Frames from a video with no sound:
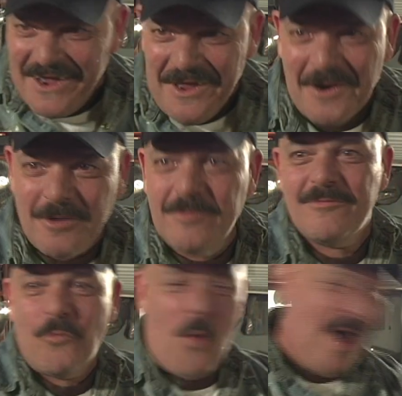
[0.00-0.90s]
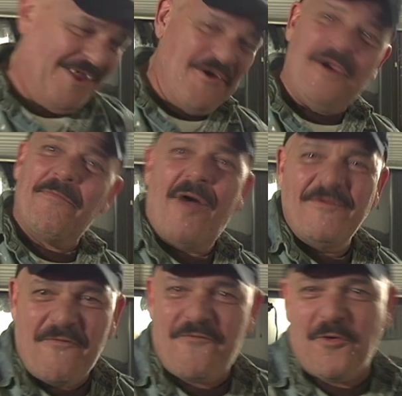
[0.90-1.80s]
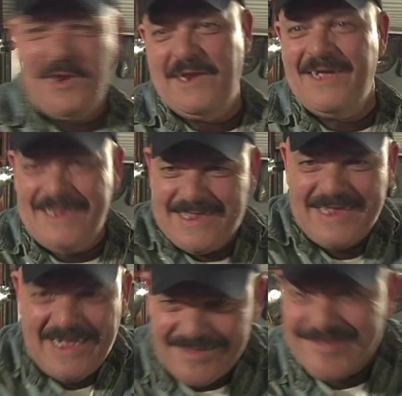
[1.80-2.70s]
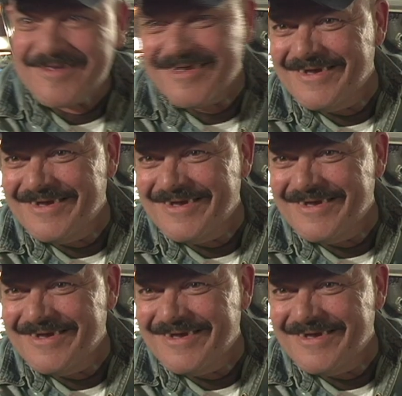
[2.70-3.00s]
you know, wine you could buy for 49 cents.